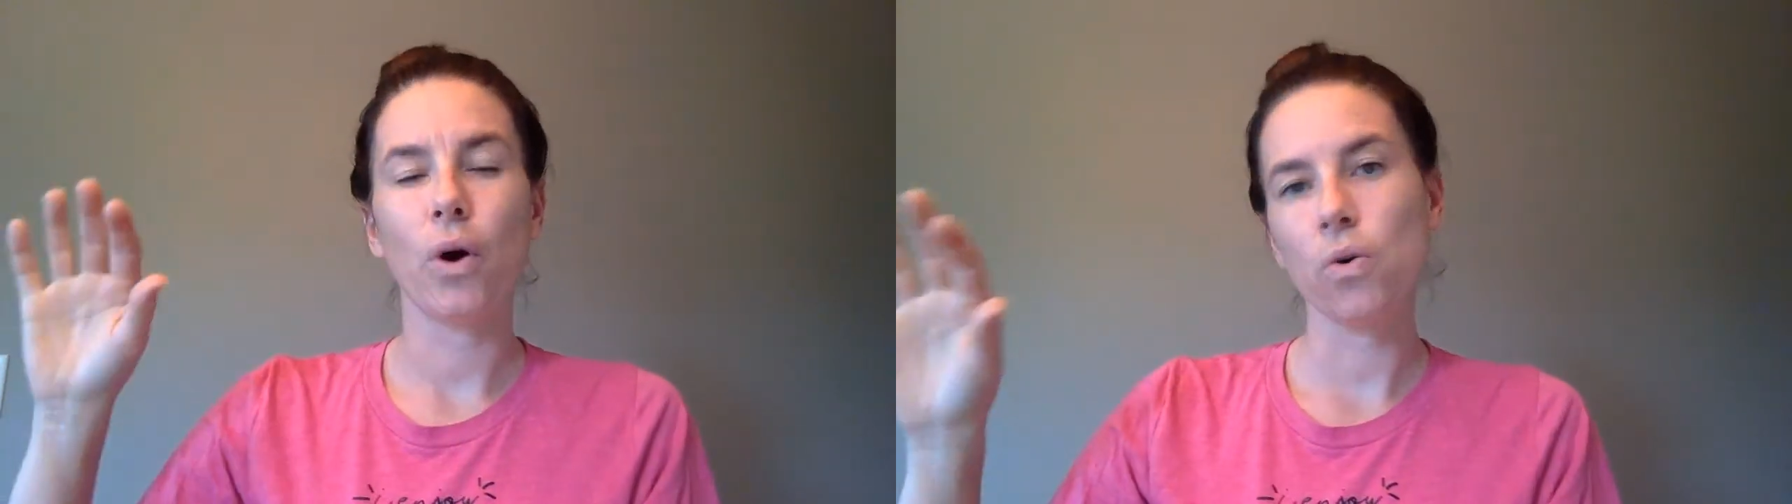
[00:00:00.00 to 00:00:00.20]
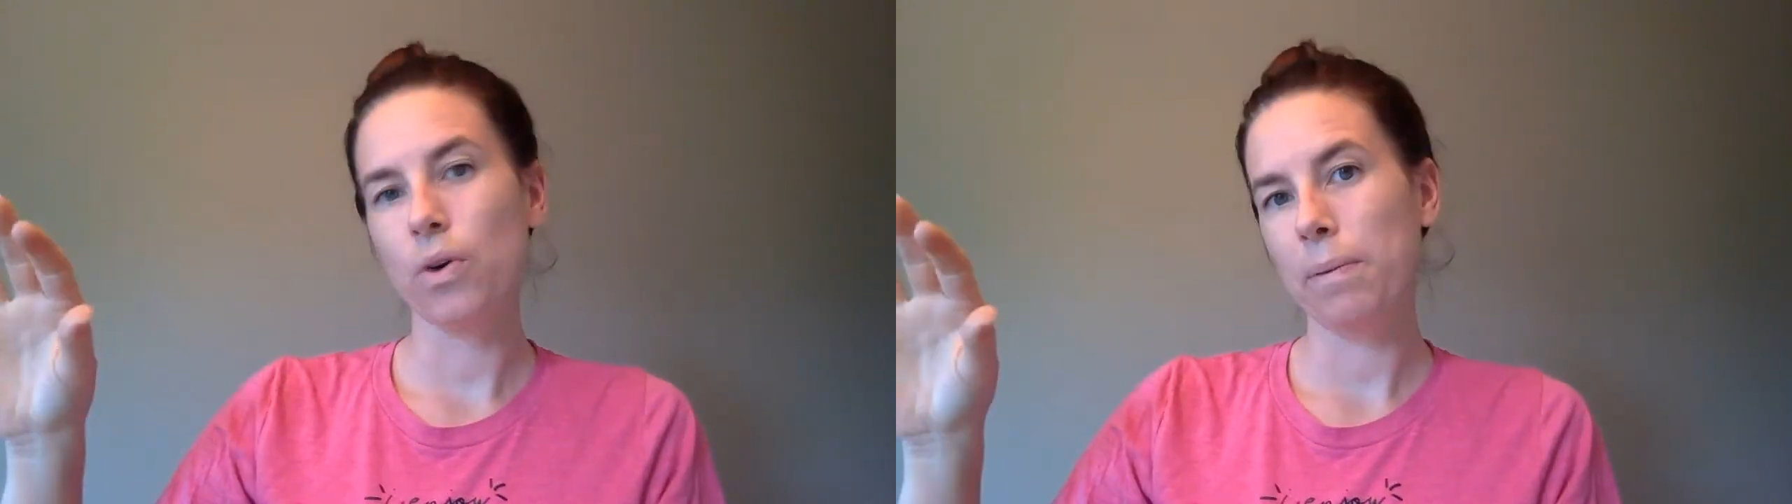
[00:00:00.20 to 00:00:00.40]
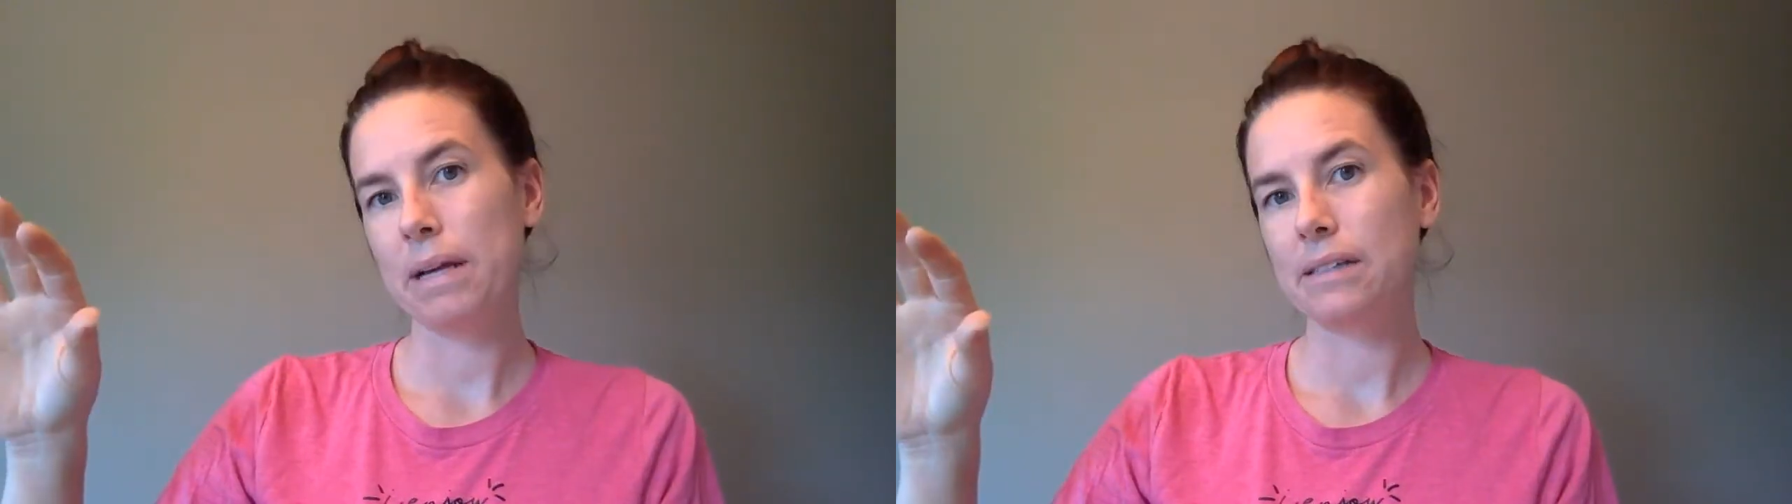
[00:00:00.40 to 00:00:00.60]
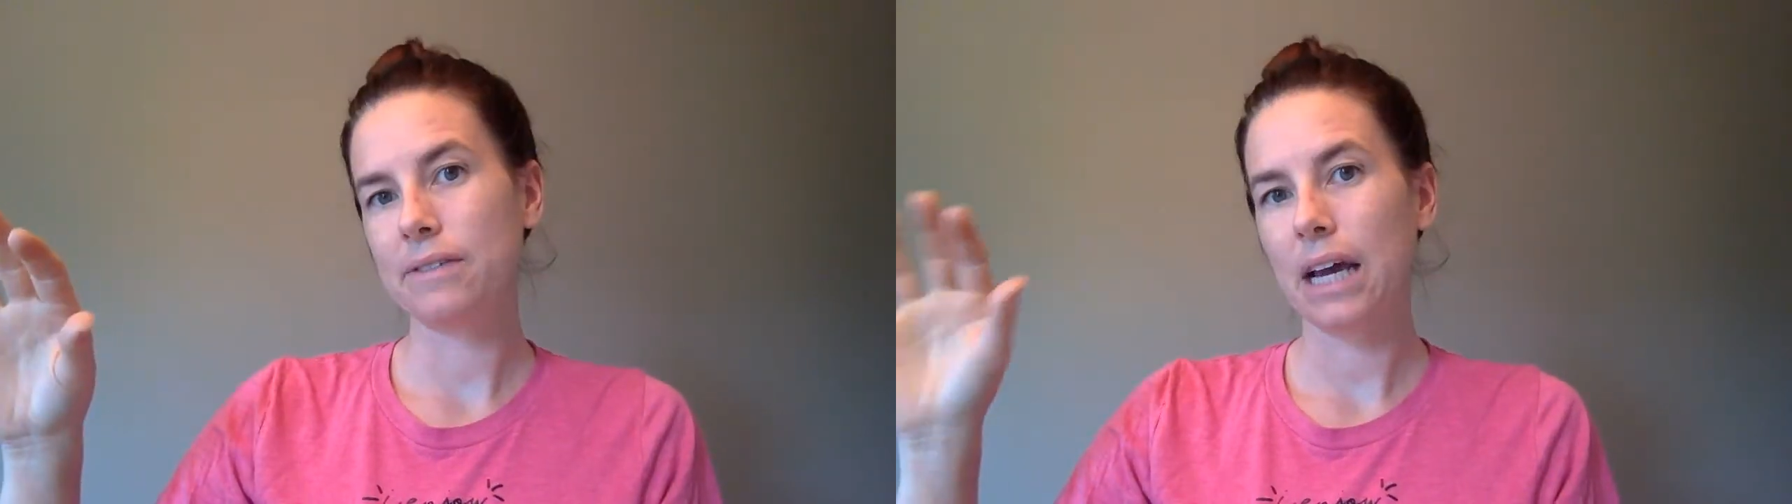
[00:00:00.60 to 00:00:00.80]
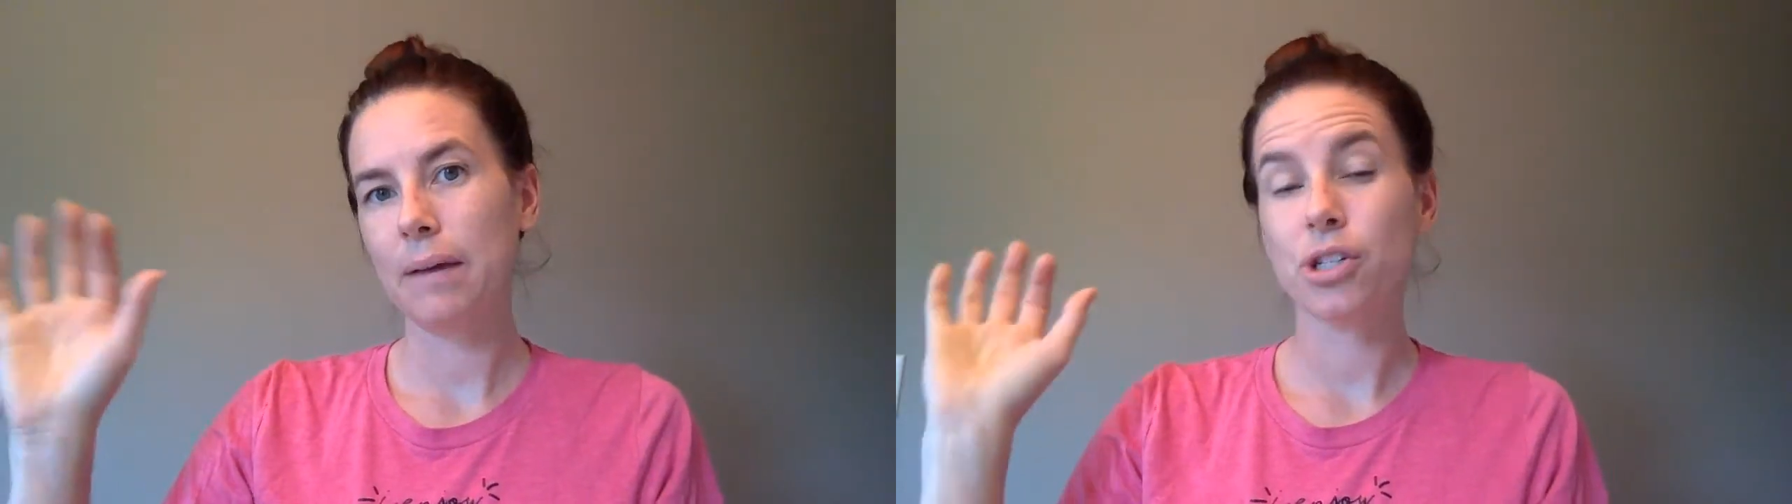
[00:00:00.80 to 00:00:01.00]
own a piece of
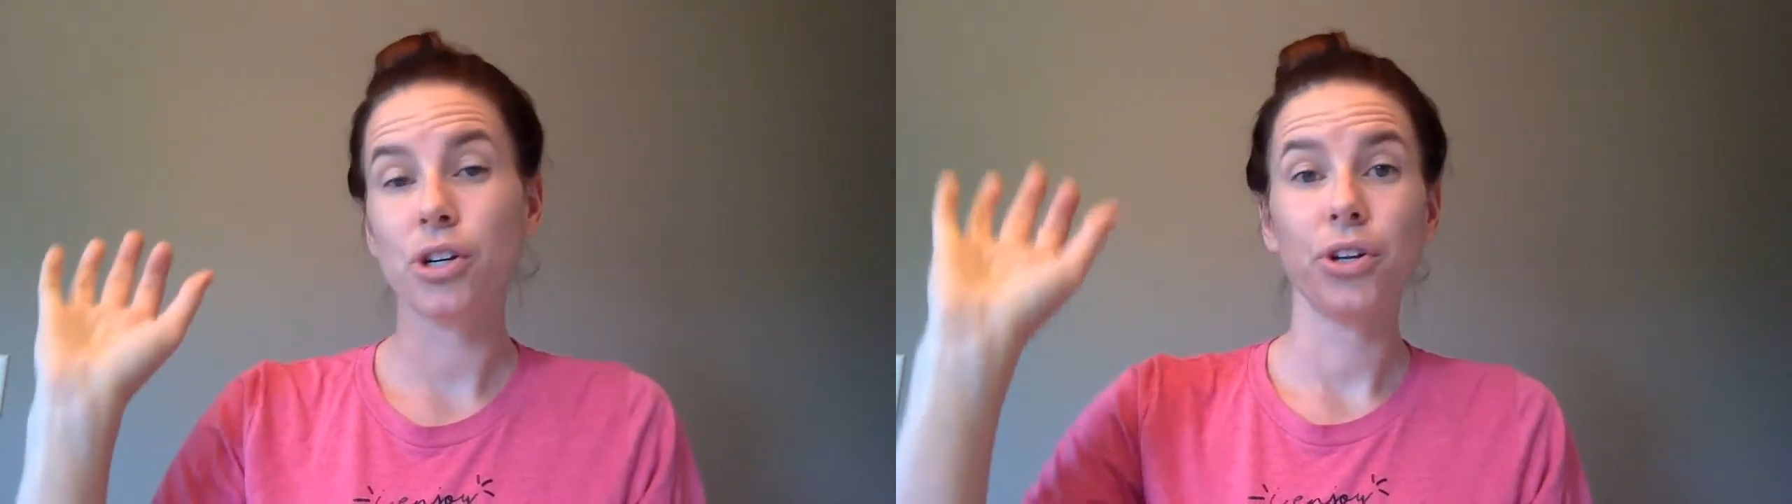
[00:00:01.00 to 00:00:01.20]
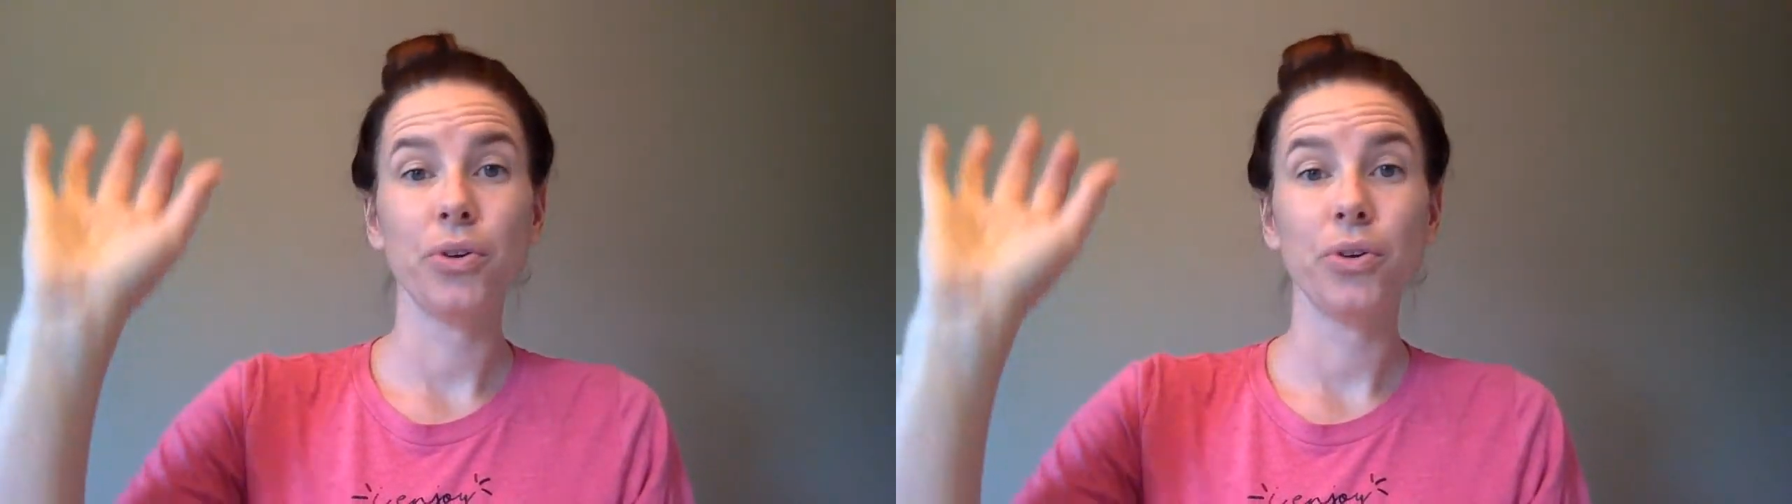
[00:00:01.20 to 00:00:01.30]
timeshare,